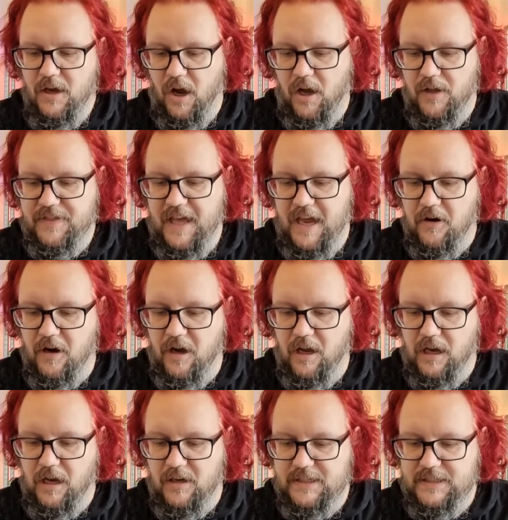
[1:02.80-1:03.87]
There are
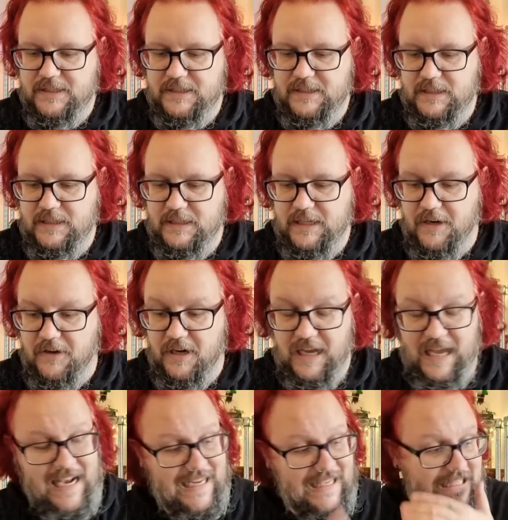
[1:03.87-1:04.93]

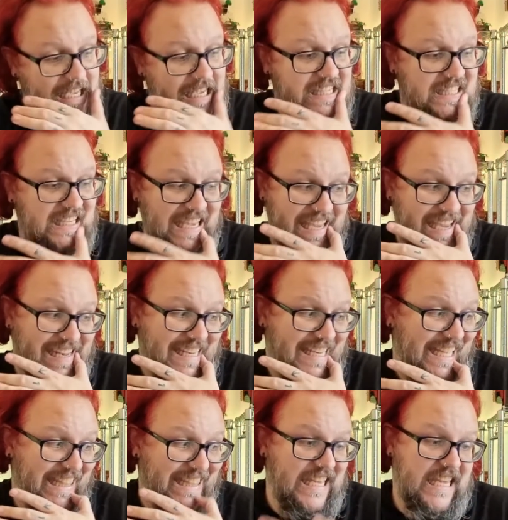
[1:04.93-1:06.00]
LEDs
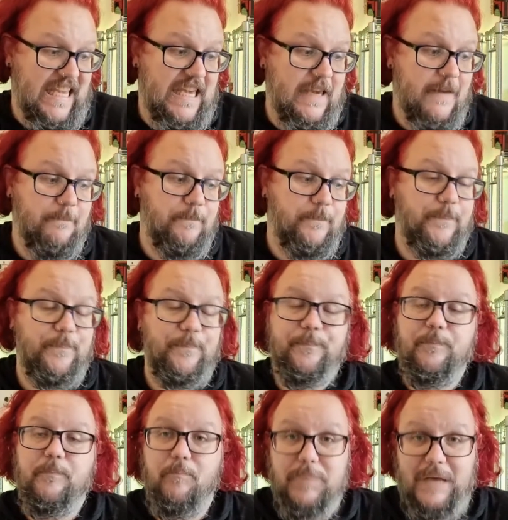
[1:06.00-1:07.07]
in the
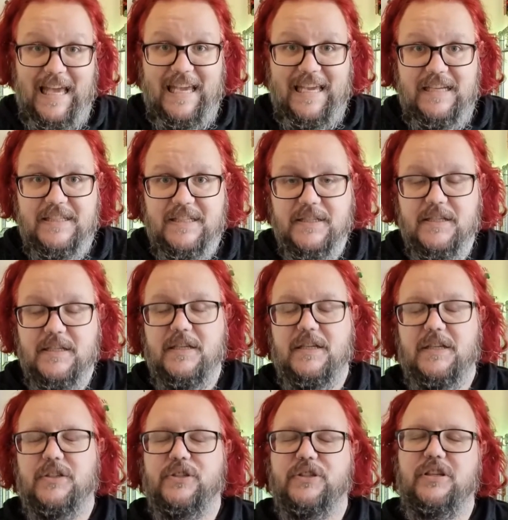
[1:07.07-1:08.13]
blade,
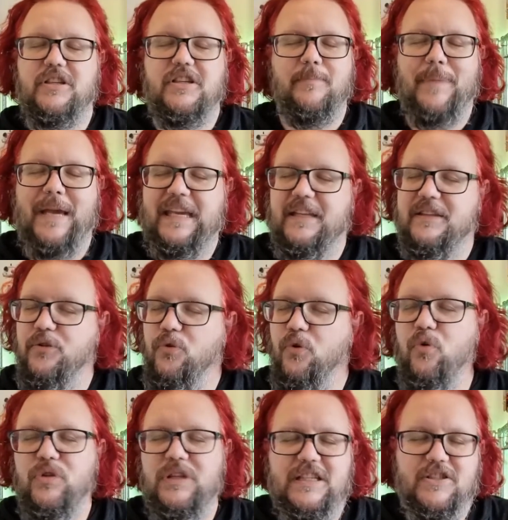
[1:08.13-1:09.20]
so you can make it do
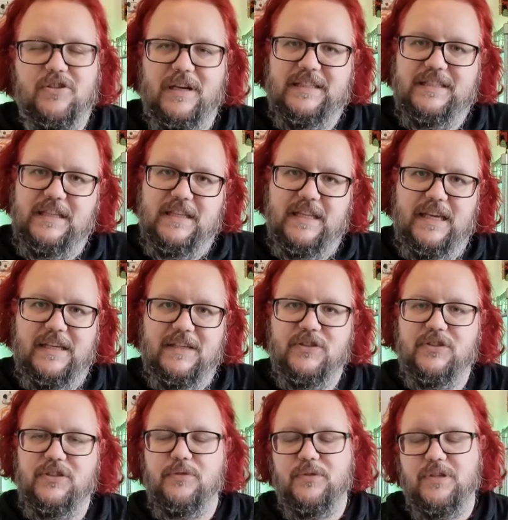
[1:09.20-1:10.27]
all these crazy
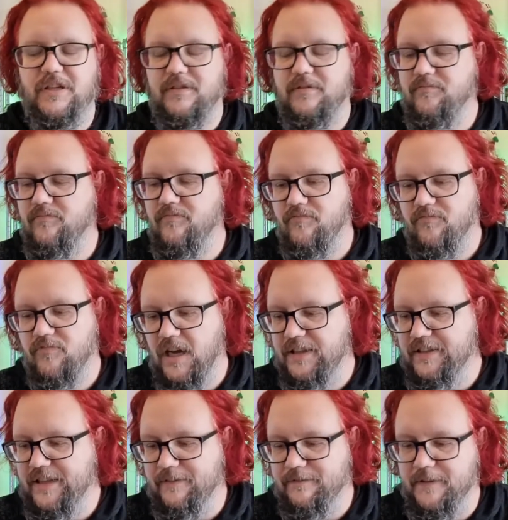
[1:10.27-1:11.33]
things. You can
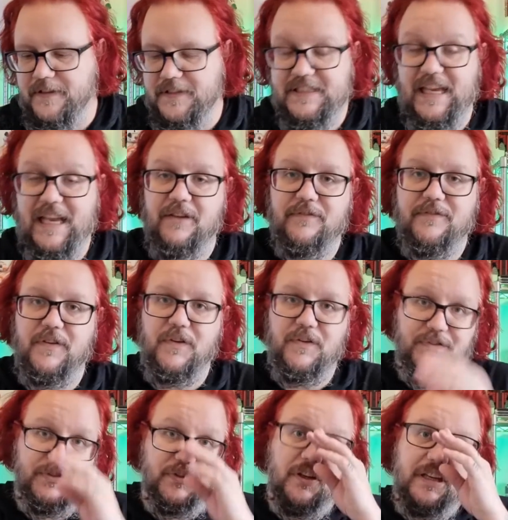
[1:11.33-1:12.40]
run different sound
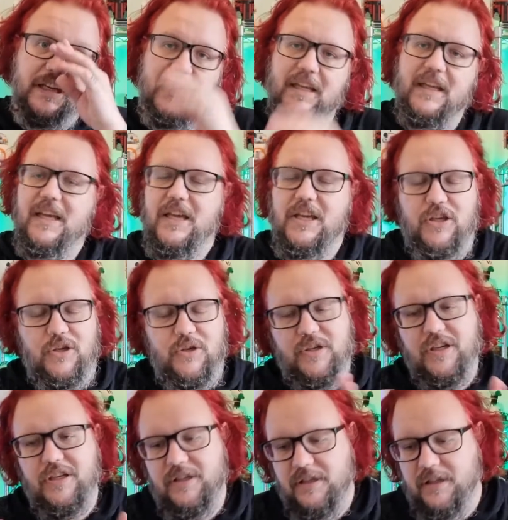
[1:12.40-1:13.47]
fonts on it. You
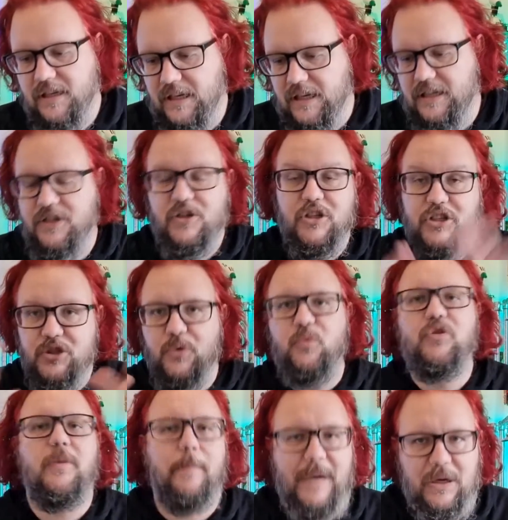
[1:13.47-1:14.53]
can do all
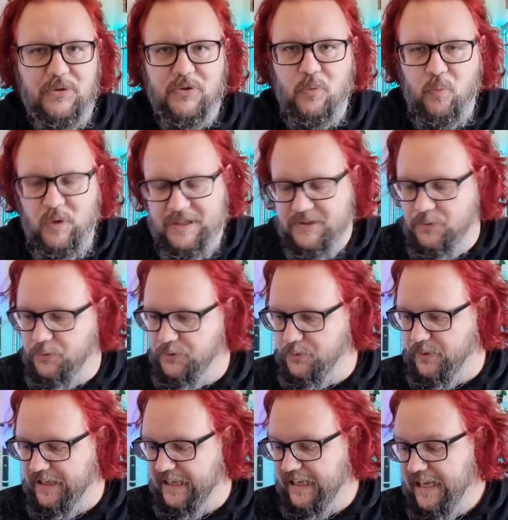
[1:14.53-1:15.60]
the bells and whistles
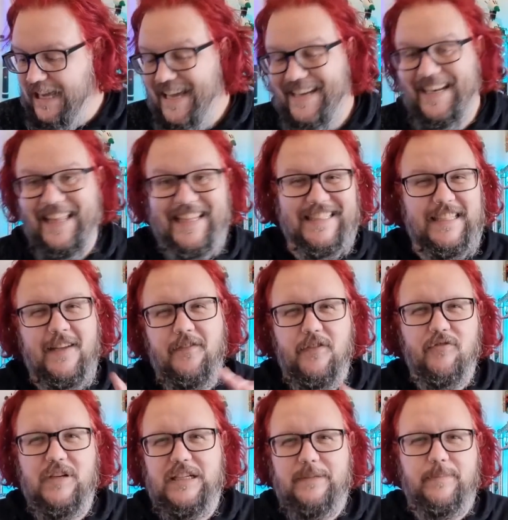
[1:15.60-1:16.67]
with it. Now, that's never
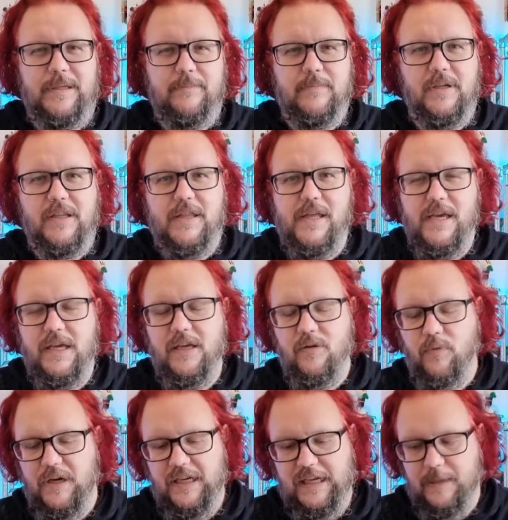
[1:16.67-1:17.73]
really been my thing
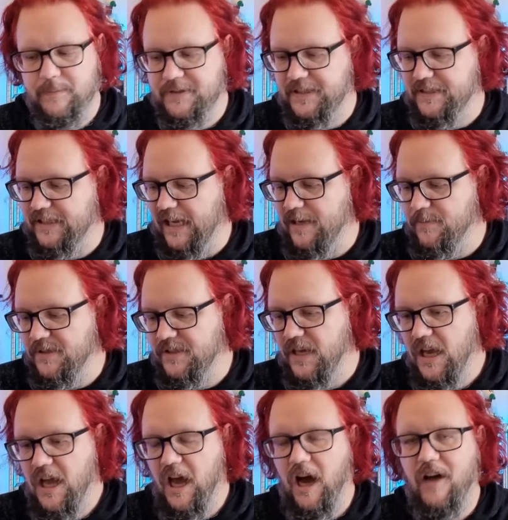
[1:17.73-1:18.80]
when it comes to sabers.
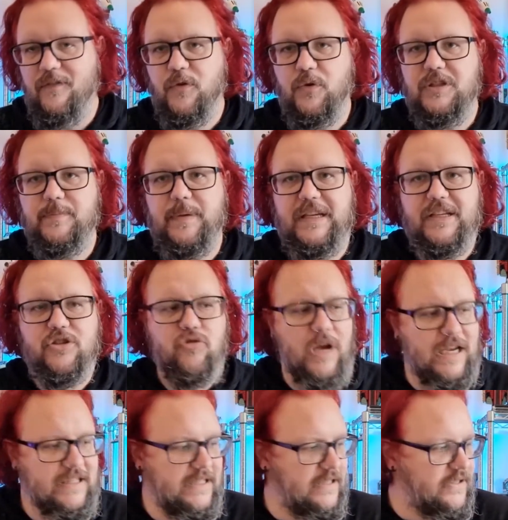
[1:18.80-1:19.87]
I've always been
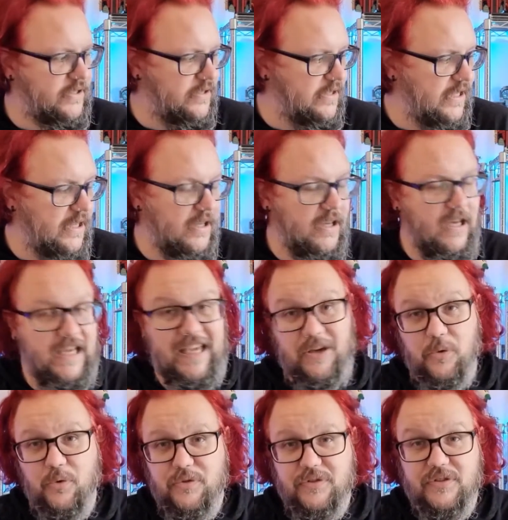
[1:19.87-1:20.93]
attracted to the
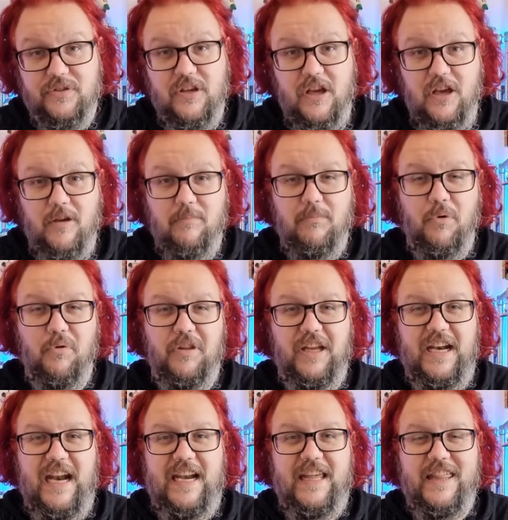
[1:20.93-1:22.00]
hilts more than
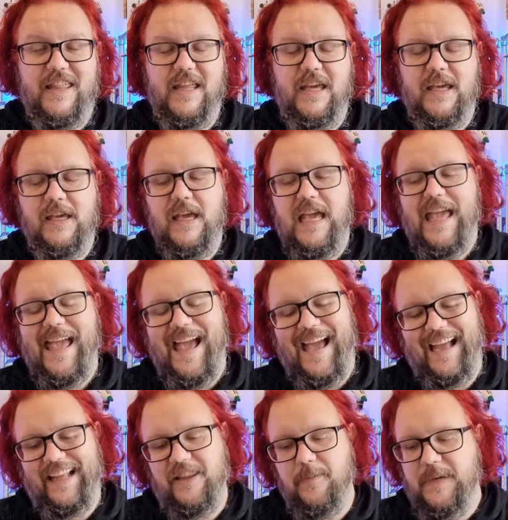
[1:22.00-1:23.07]
anything,
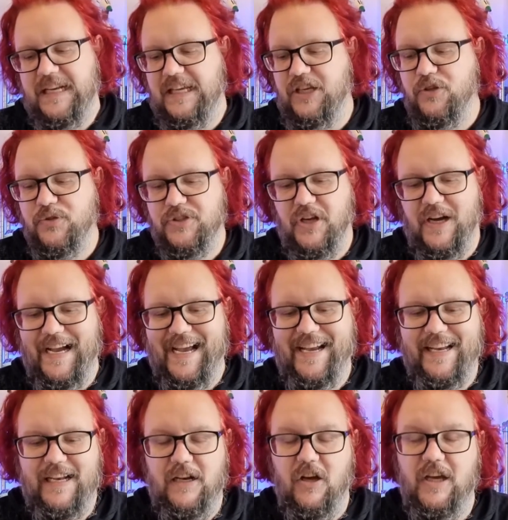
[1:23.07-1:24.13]
and the minute you start
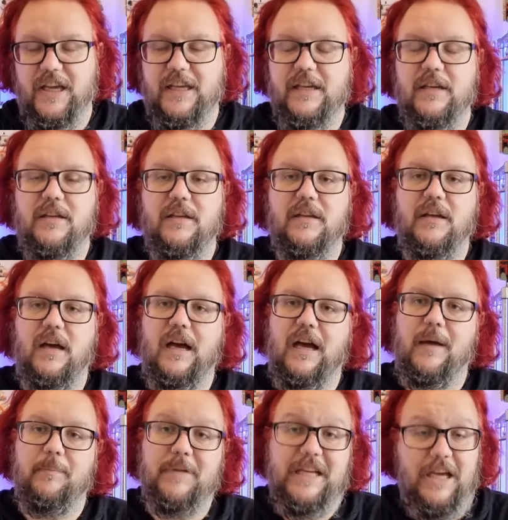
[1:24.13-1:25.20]
adding like
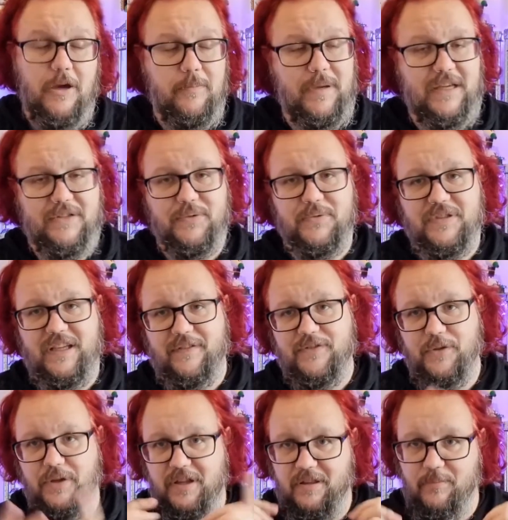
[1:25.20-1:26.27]
Neopixel stuff
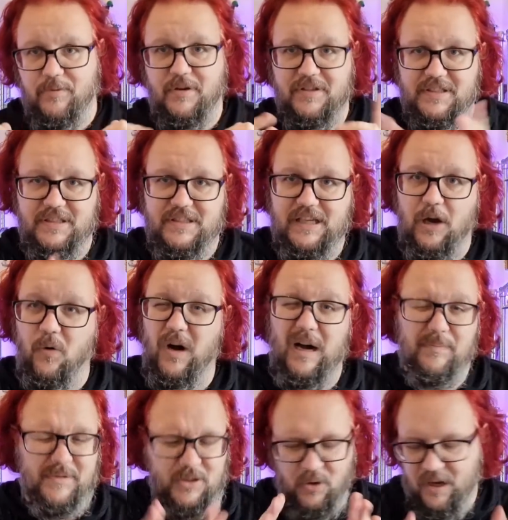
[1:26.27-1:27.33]
to it, the prices go
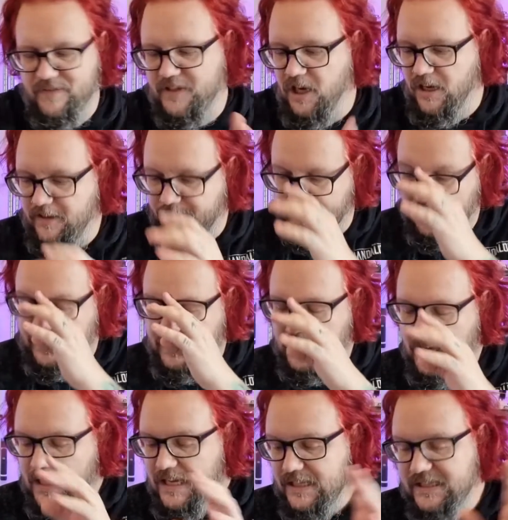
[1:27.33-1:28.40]
up. So I've kind of been
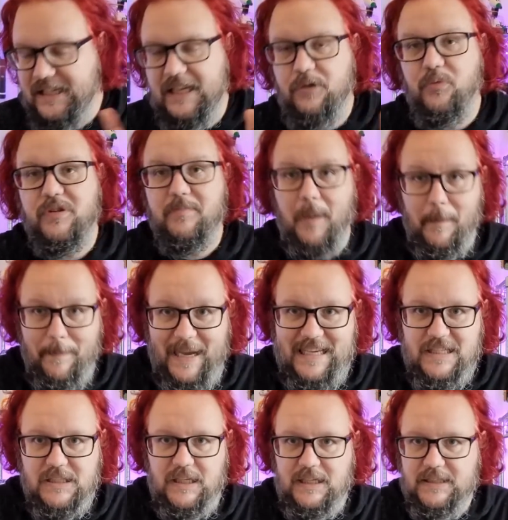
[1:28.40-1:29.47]
sitting with my
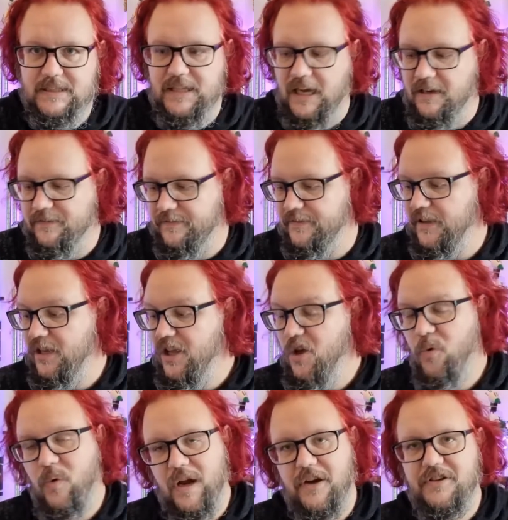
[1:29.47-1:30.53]
baselit stuff
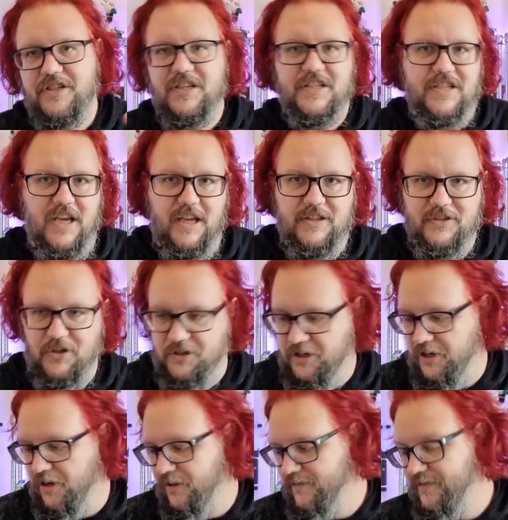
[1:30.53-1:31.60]
where it just turns on
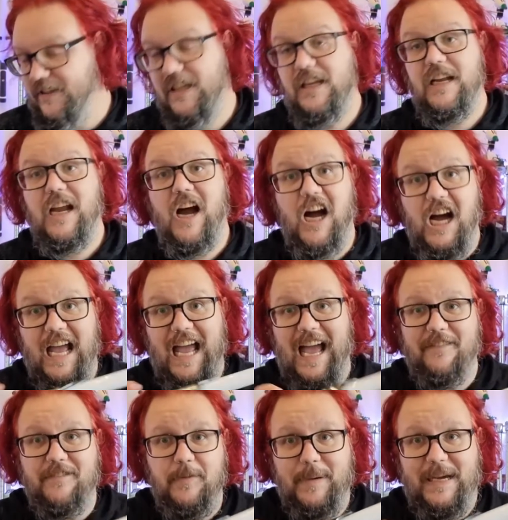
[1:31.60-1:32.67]
and off. I
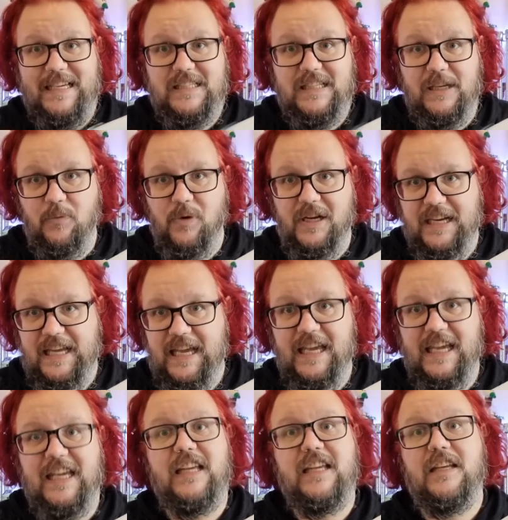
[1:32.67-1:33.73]
have a baselit one
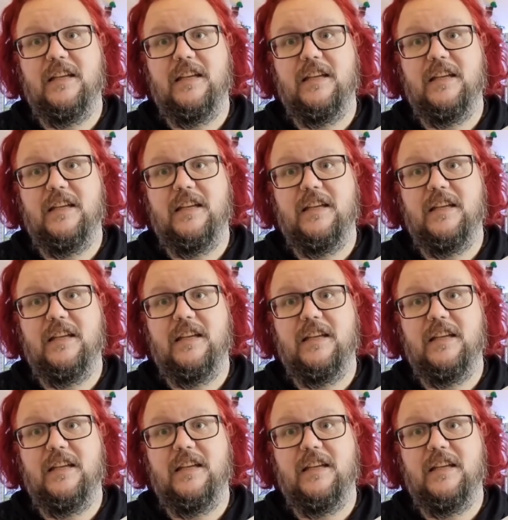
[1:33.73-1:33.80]
here.